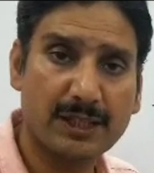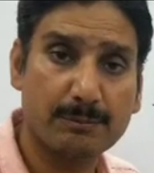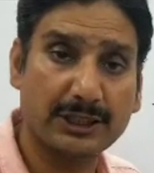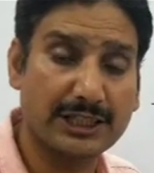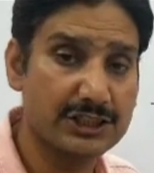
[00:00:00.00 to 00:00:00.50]

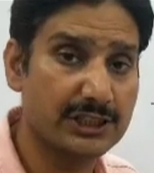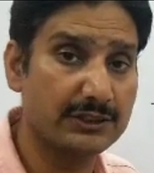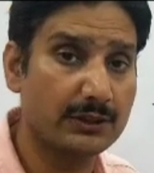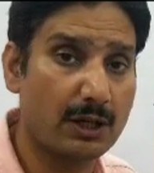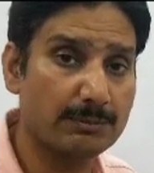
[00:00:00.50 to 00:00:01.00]
Potential
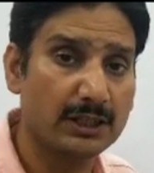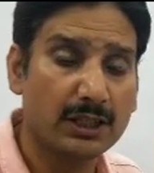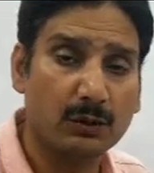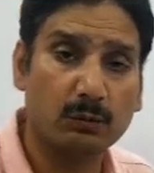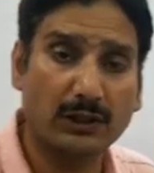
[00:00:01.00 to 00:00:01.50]

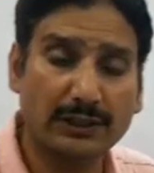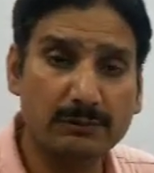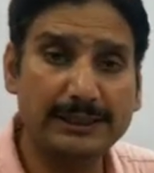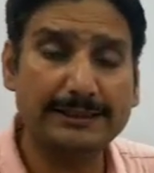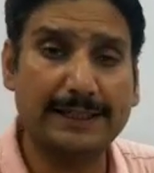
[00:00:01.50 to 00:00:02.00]
drop. Water
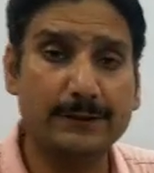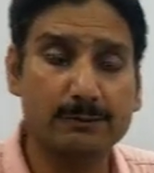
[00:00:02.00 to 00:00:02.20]
will tend